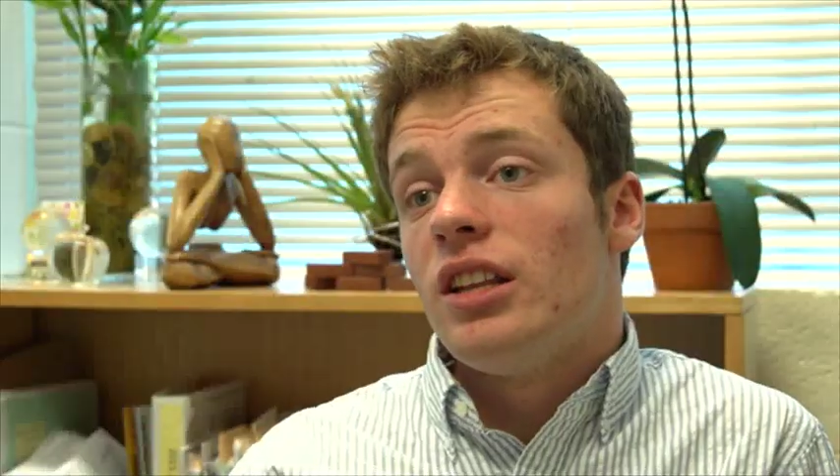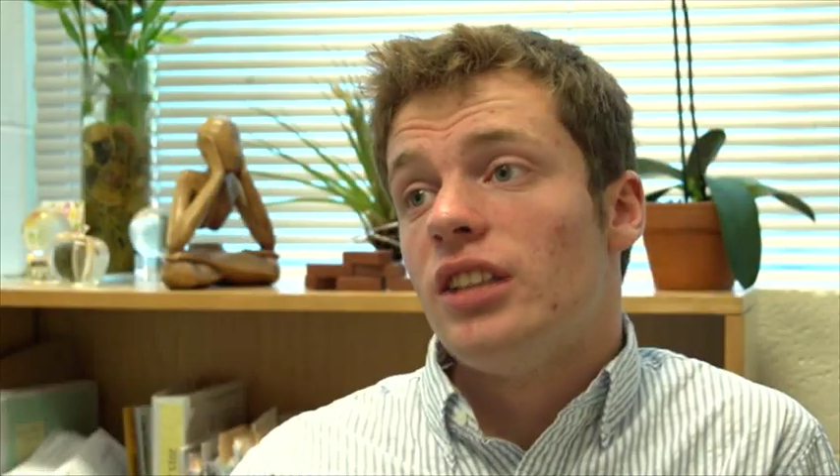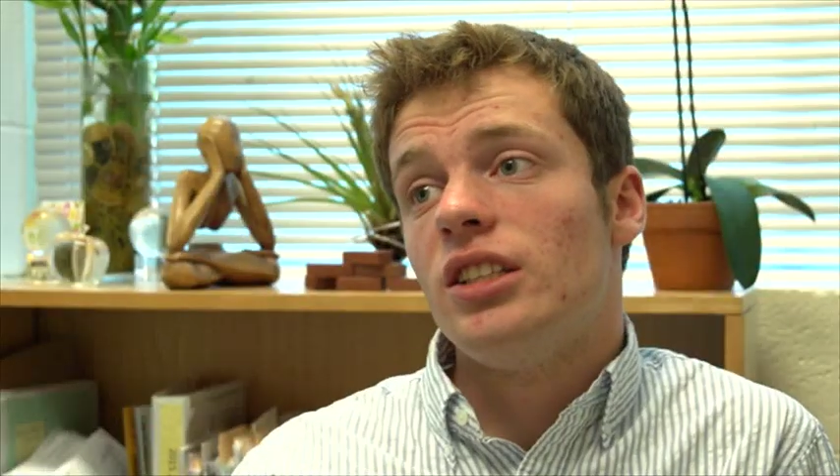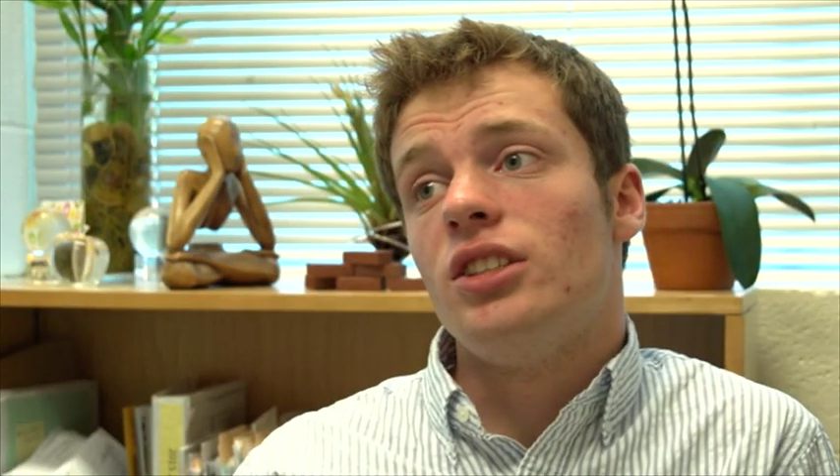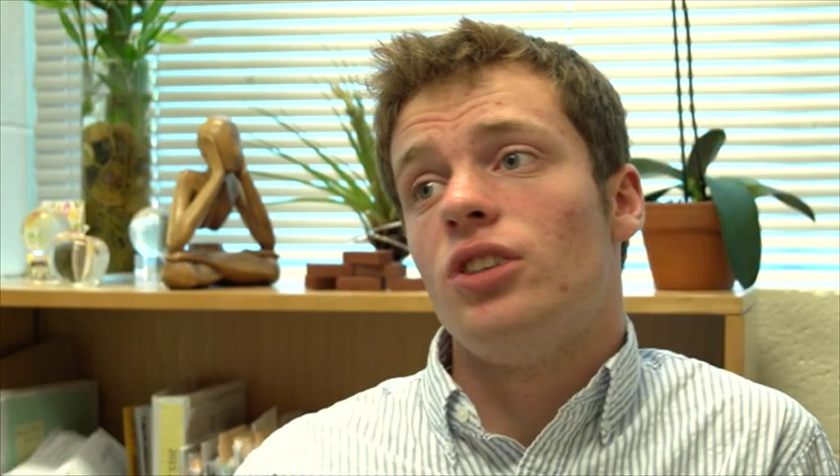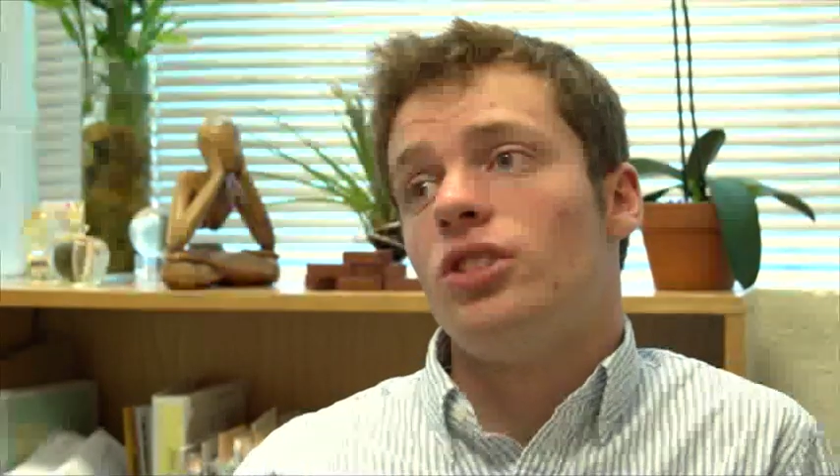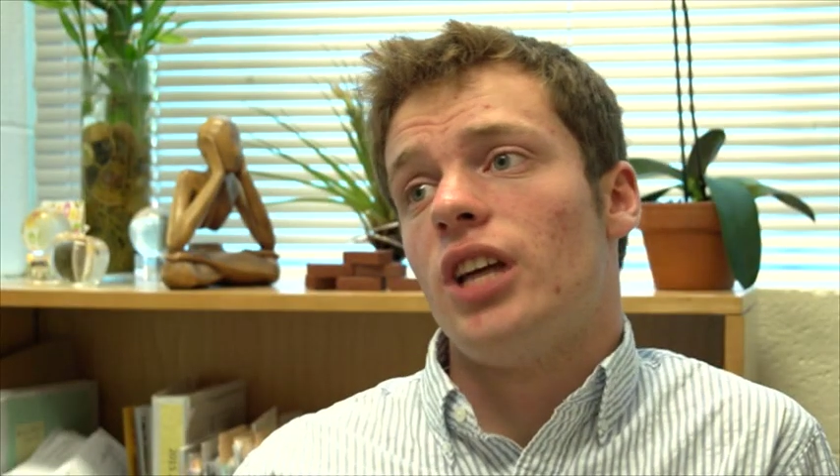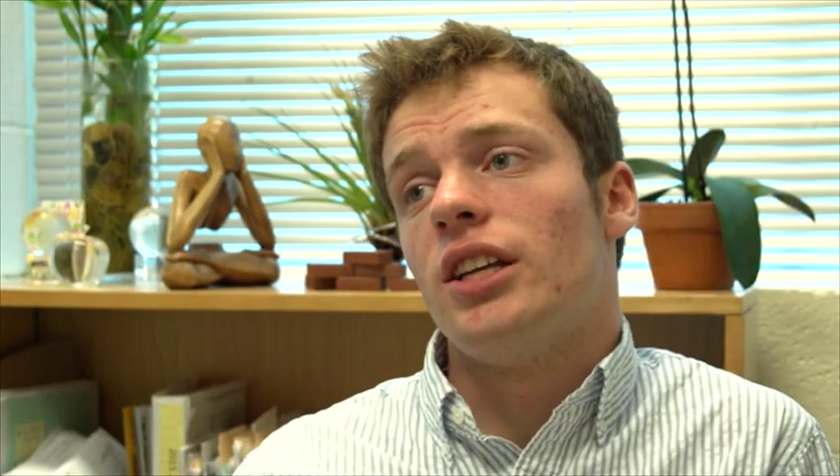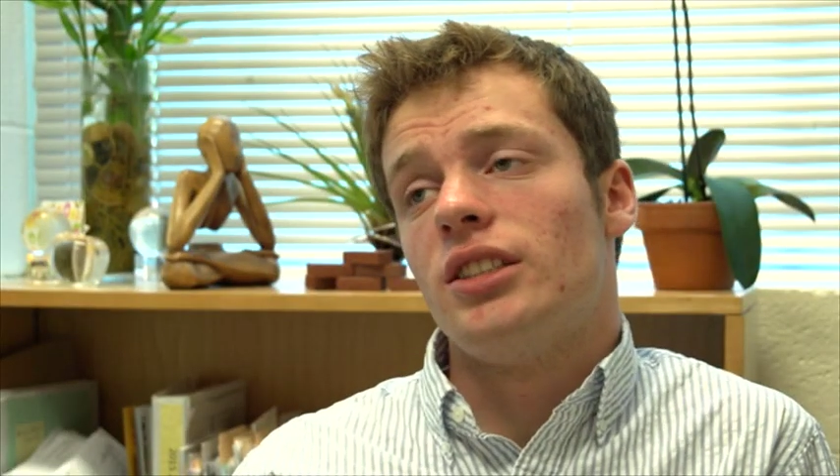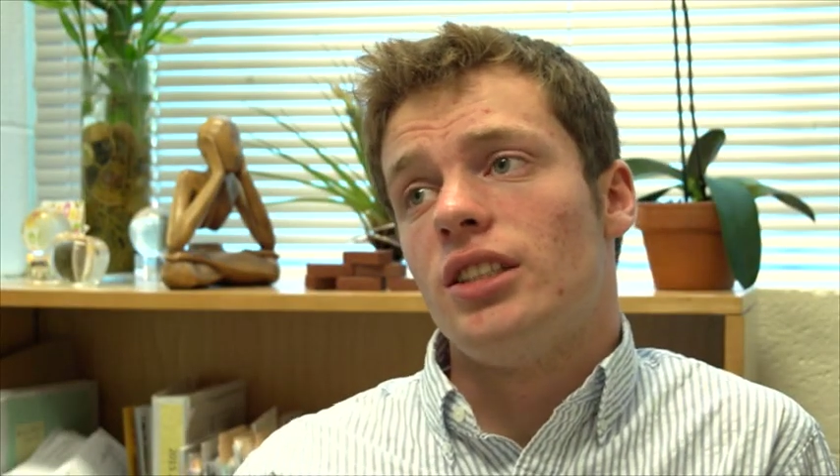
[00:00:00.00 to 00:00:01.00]
This is your
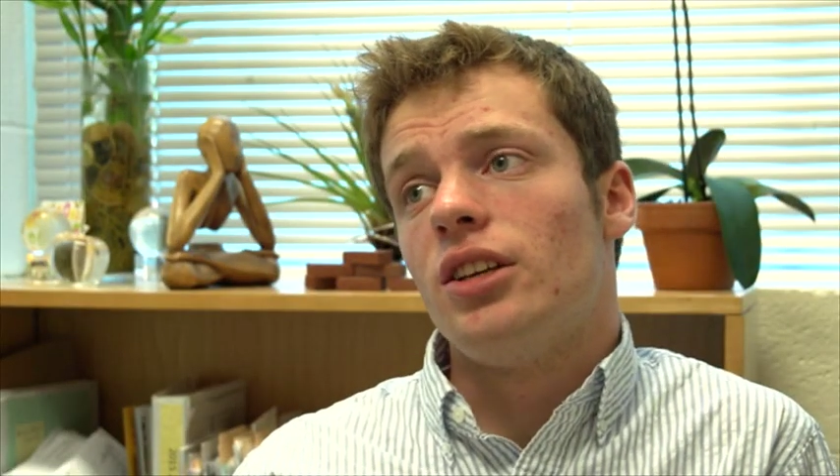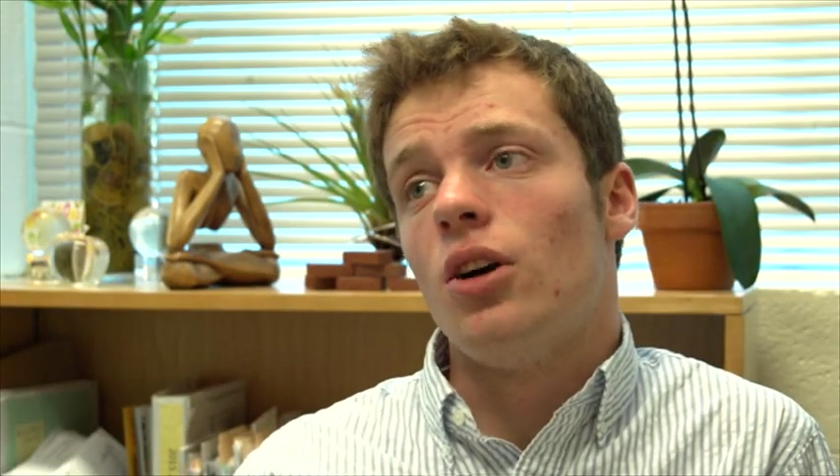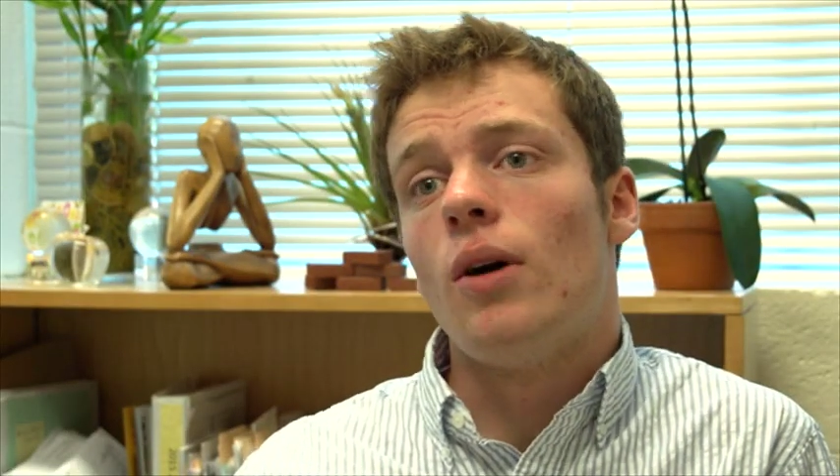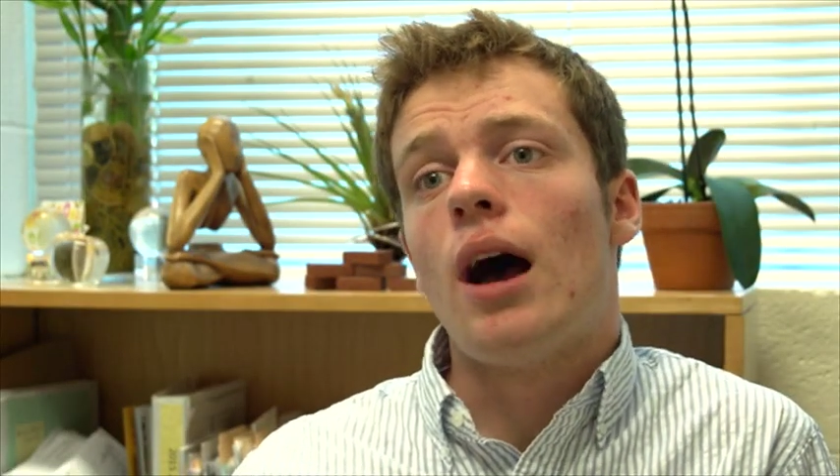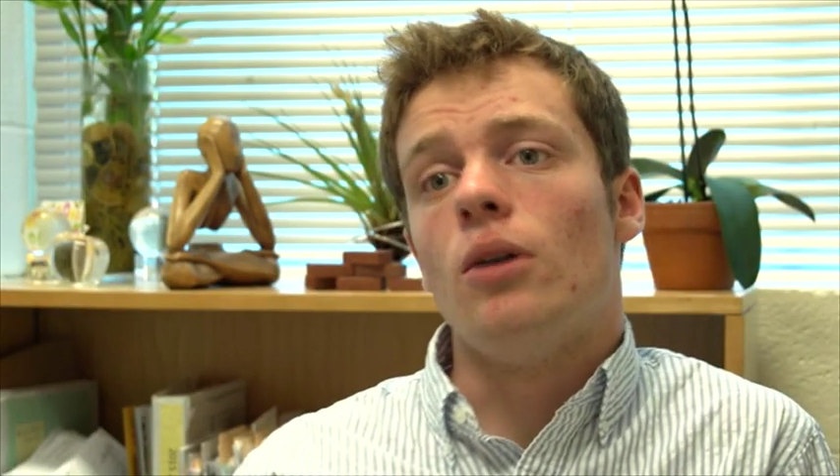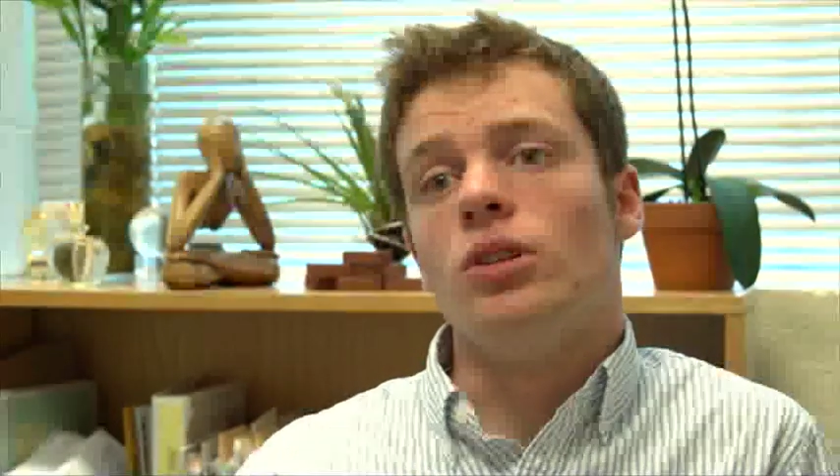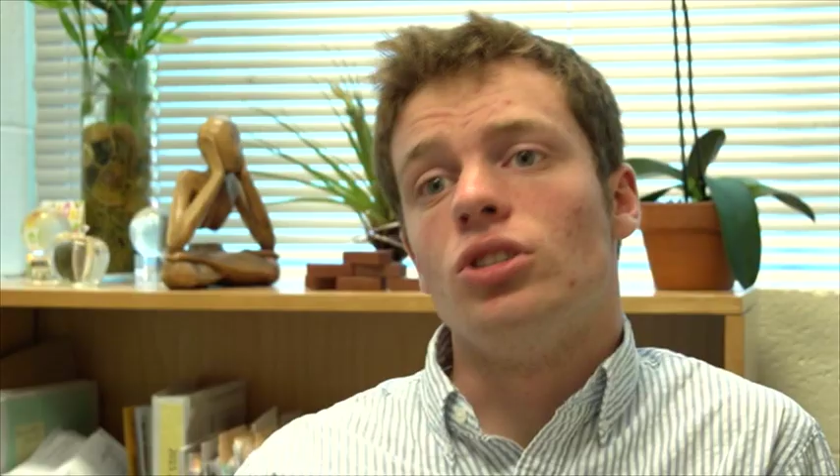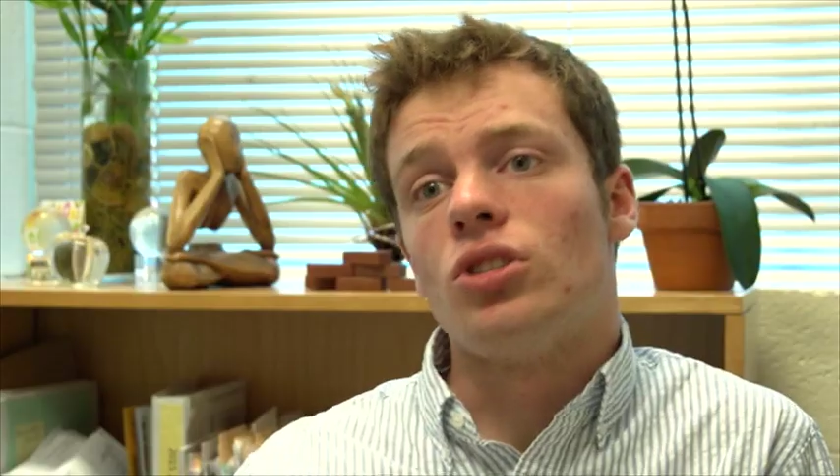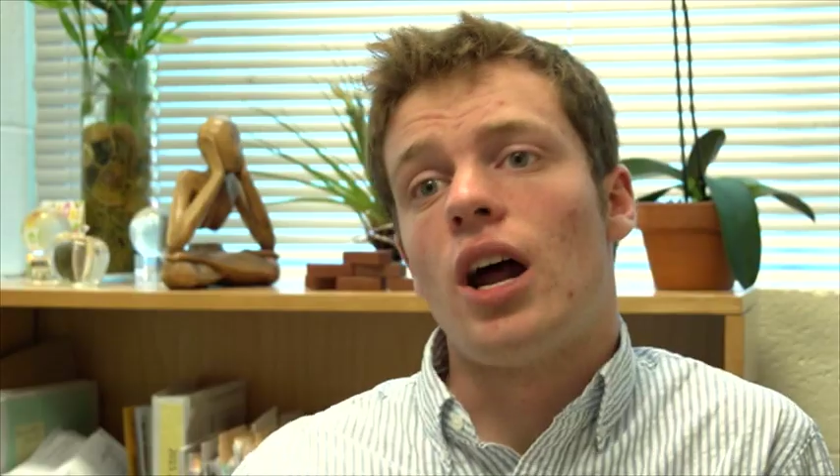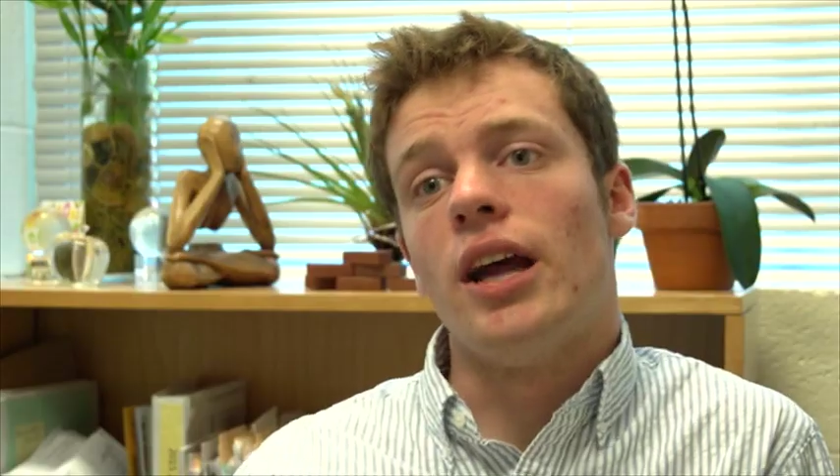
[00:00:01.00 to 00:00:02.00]
chance to go out and
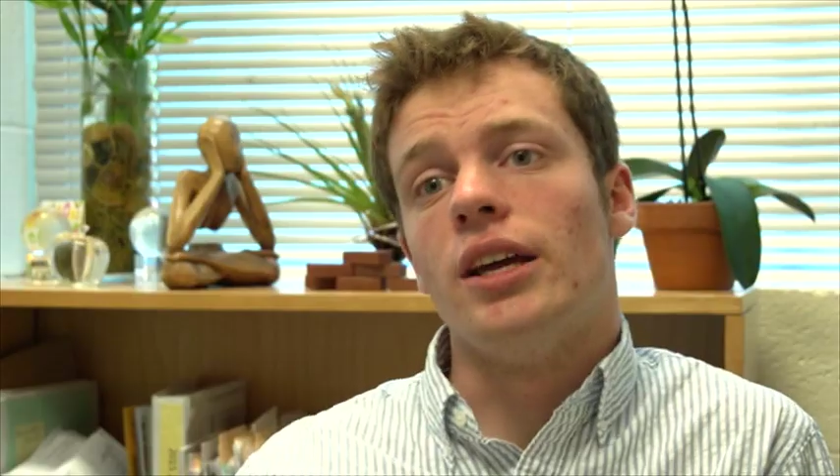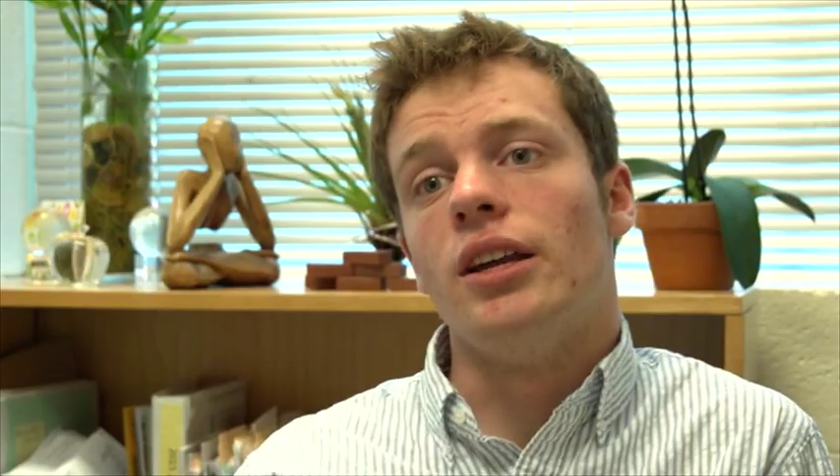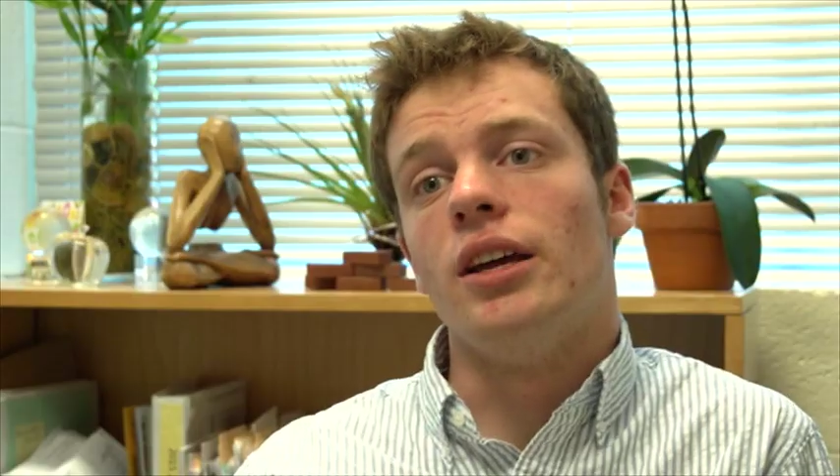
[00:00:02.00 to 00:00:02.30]
try it